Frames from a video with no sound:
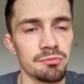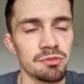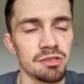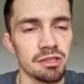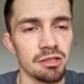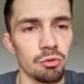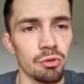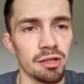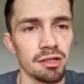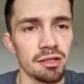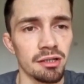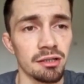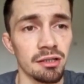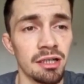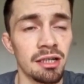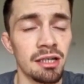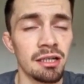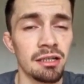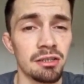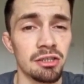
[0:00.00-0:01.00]
in quicker.
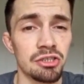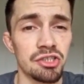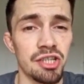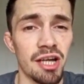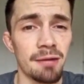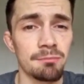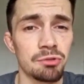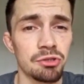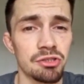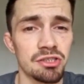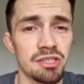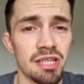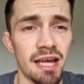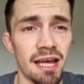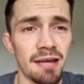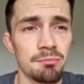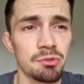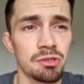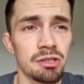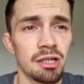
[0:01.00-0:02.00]
The jab just
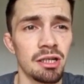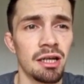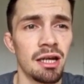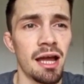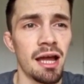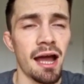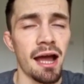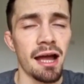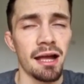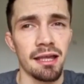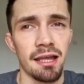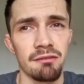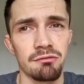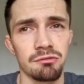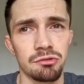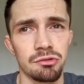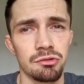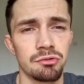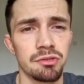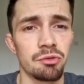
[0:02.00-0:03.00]
taps. Kevin
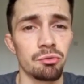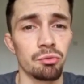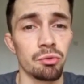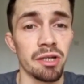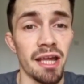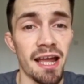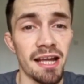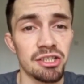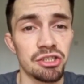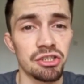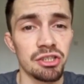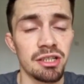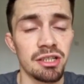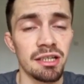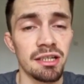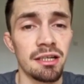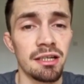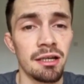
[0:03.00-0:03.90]
Rooney reactionally